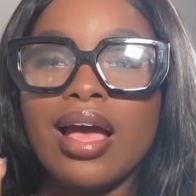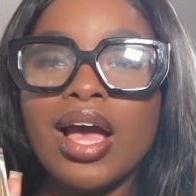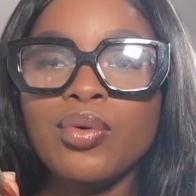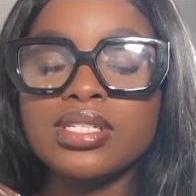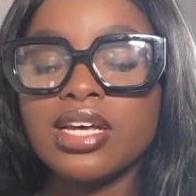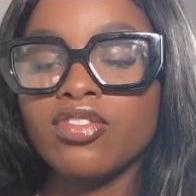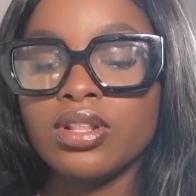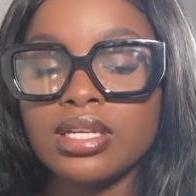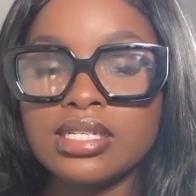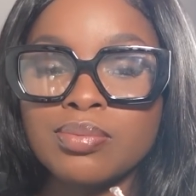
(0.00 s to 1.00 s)
I would
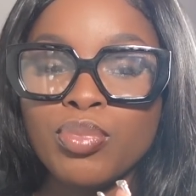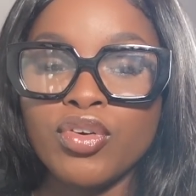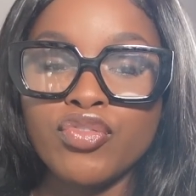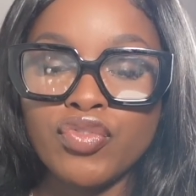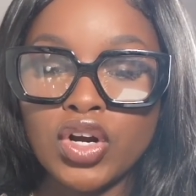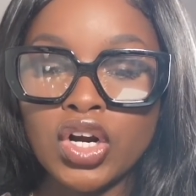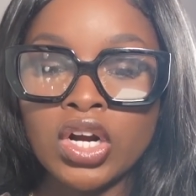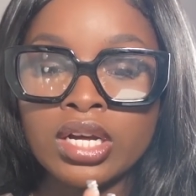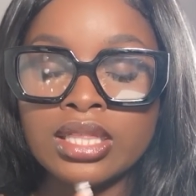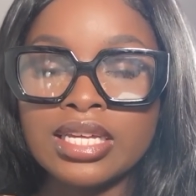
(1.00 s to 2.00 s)
definitely
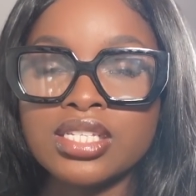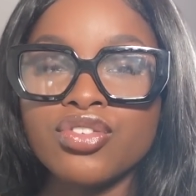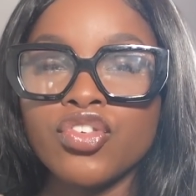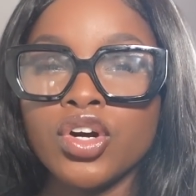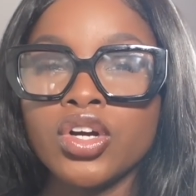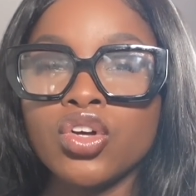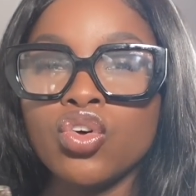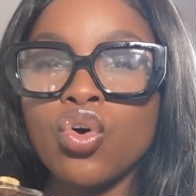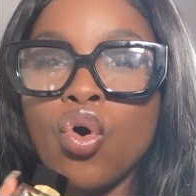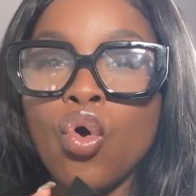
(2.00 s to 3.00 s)
prefer this for
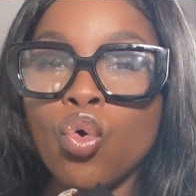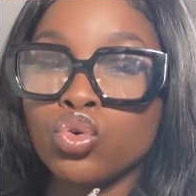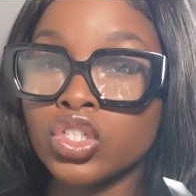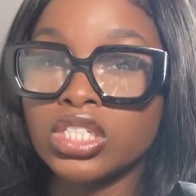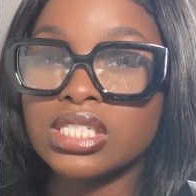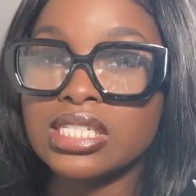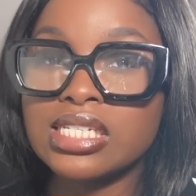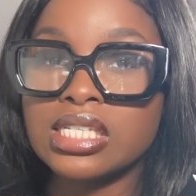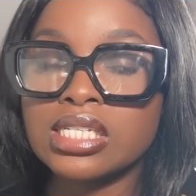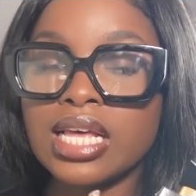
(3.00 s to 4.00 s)
colder
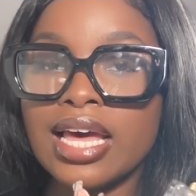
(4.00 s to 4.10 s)
seasons.